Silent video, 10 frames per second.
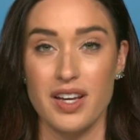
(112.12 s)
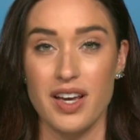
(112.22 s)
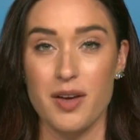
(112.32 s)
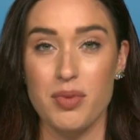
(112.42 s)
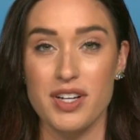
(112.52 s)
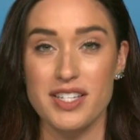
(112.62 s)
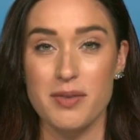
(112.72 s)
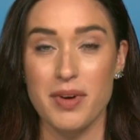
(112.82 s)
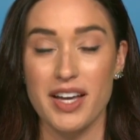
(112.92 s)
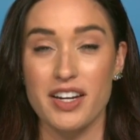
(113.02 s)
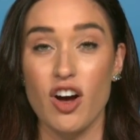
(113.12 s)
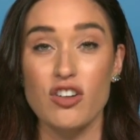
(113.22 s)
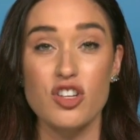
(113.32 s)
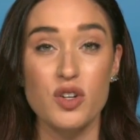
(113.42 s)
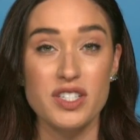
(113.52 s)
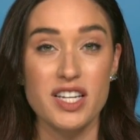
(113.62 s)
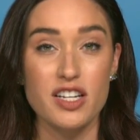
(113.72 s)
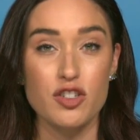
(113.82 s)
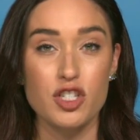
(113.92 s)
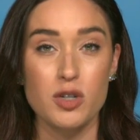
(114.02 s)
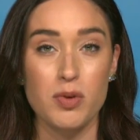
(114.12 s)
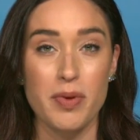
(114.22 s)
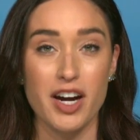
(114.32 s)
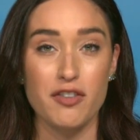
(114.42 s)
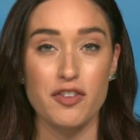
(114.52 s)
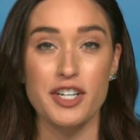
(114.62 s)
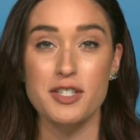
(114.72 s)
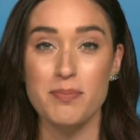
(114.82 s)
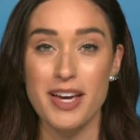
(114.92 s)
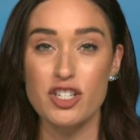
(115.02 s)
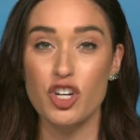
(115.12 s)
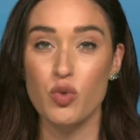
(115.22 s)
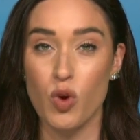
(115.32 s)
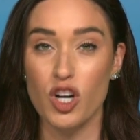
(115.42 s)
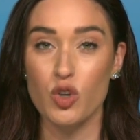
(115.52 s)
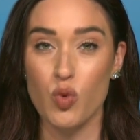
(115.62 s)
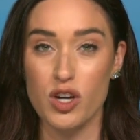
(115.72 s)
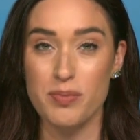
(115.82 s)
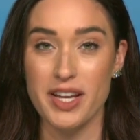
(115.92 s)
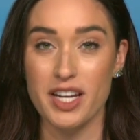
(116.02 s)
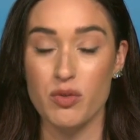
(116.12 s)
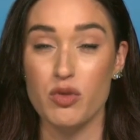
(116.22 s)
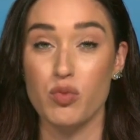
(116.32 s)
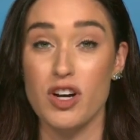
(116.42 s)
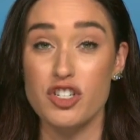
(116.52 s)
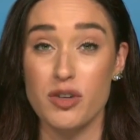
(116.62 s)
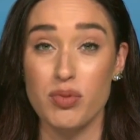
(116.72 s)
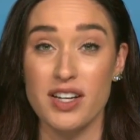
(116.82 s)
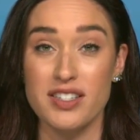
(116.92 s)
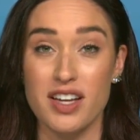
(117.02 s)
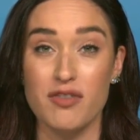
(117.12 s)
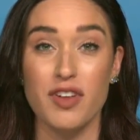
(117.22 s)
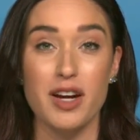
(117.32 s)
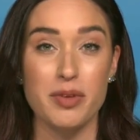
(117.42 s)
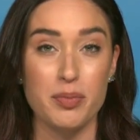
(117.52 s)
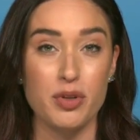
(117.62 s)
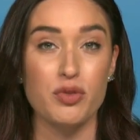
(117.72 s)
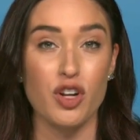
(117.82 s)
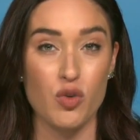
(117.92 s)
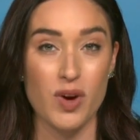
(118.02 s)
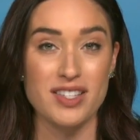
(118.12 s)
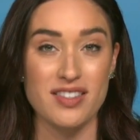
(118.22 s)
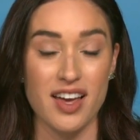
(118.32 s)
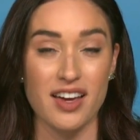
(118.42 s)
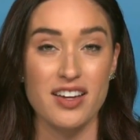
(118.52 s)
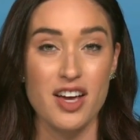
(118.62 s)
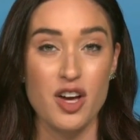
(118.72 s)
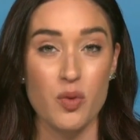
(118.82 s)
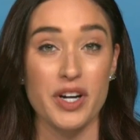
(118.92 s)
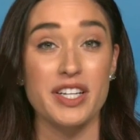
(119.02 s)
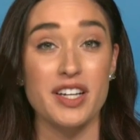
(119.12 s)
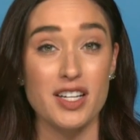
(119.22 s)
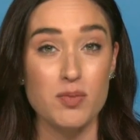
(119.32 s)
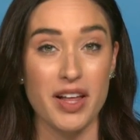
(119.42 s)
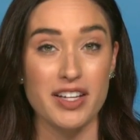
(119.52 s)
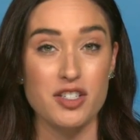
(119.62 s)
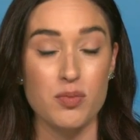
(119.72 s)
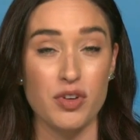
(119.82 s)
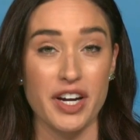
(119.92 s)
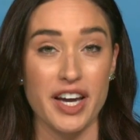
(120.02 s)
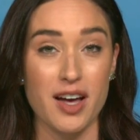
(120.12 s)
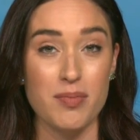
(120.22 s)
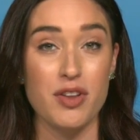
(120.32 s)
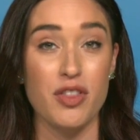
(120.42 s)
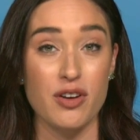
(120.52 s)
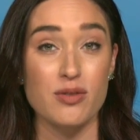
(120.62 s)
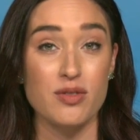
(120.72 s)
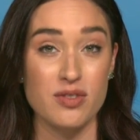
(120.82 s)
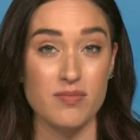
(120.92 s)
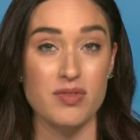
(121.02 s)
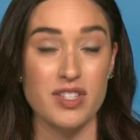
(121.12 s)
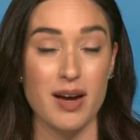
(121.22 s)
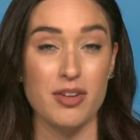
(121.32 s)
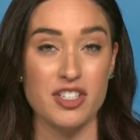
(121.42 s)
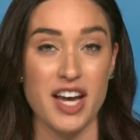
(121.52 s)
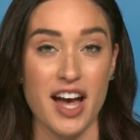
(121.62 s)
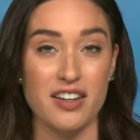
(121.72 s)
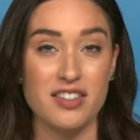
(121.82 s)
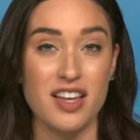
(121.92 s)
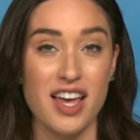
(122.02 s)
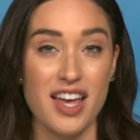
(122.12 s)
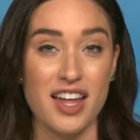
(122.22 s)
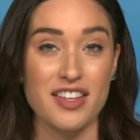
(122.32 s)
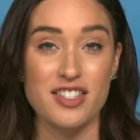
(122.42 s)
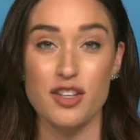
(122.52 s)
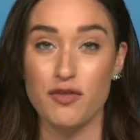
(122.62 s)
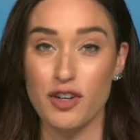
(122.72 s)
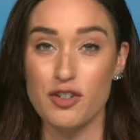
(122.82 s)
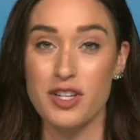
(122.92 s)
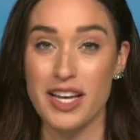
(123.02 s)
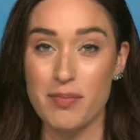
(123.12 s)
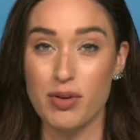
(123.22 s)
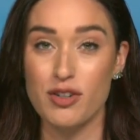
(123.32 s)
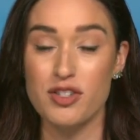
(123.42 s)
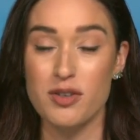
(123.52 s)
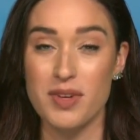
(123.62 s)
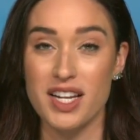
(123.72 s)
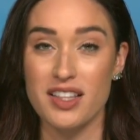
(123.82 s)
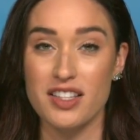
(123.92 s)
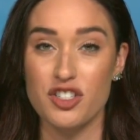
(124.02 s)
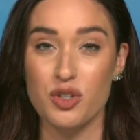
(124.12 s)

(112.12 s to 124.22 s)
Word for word: And President Biden also continues to prepare for his major one on one meeting with Russian President Vladimir Putin on Wednesday, where he does plan to bring up those cyber attacks. And this is the first in person meeting that the two